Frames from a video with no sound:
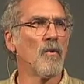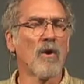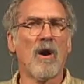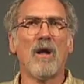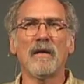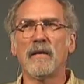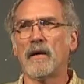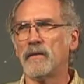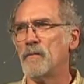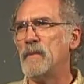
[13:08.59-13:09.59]
were all in
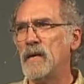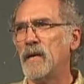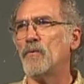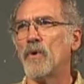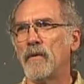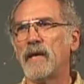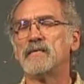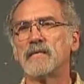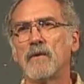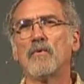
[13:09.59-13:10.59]
on the meeting where they
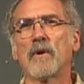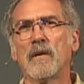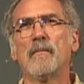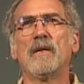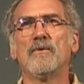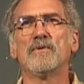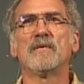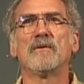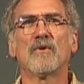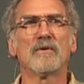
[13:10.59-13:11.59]
said we're going to be
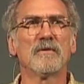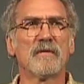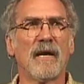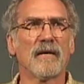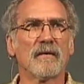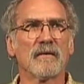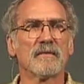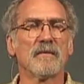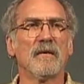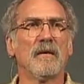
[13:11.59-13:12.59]
using torture tactics.